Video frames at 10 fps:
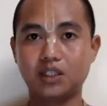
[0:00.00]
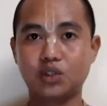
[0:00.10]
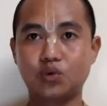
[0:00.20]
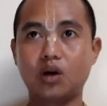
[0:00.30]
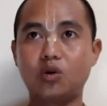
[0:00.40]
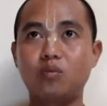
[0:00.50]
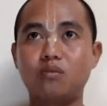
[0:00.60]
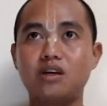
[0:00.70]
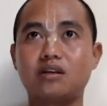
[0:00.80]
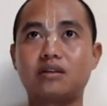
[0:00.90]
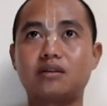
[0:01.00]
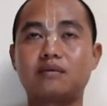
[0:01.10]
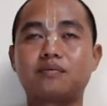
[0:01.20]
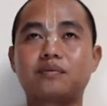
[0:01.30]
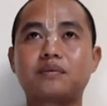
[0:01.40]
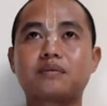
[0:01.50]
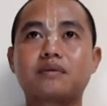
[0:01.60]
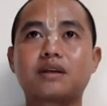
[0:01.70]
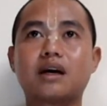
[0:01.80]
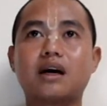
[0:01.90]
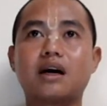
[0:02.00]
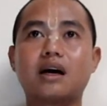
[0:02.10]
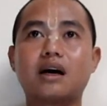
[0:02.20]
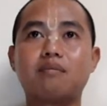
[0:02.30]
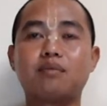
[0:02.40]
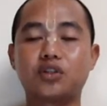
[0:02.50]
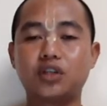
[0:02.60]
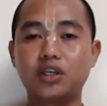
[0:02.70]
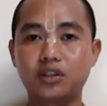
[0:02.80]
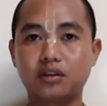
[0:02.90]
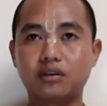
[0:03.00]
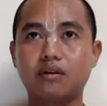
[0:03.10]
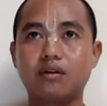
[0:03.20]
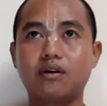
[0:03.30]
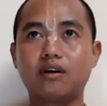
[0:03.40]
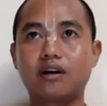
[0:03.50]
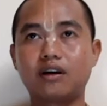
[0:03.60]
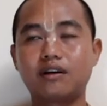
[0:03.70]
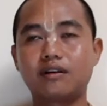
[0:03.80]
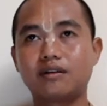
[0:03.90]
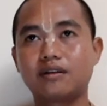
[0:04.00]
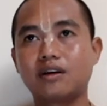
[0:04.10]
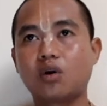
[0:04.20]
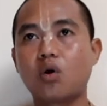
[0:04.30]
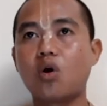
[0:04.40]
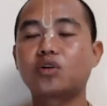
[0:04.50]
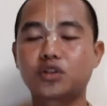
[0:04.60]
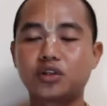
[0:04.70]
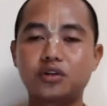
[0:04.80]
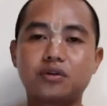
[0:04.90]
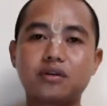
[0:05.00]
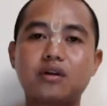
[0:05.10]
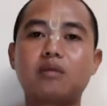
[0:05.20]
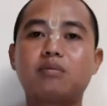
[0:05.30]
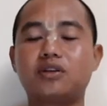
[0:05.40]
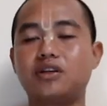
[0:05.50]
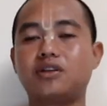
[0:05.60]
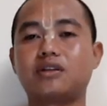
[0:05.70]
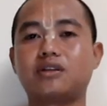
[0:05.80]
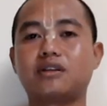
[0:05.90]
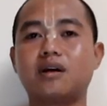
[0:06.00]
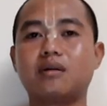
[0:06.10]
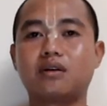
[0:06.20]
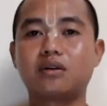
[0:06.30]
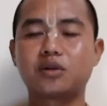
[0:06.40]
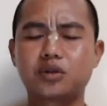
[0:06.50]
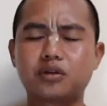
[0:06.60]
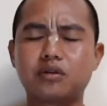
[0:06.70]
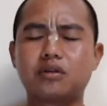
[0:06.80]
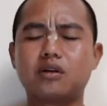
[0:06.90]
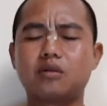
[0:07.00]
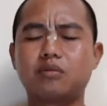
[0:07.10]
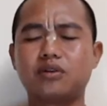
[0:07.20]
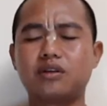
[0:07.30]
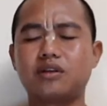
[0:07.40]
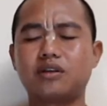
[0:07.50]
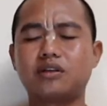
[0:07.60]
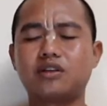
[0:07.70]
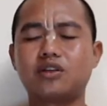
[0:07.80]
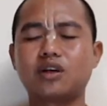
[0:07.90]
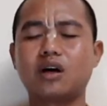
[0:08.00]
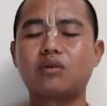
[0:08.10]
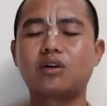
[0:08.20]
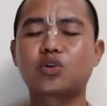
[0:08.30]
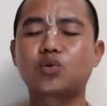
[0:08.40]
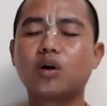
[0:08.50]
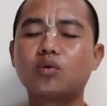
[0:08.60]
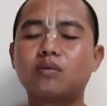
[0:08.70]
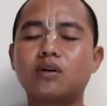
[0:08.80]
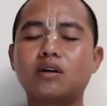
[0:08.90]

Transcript: Swarup means position or constitutional position. Yeah, constitutional position. This is our Swarup.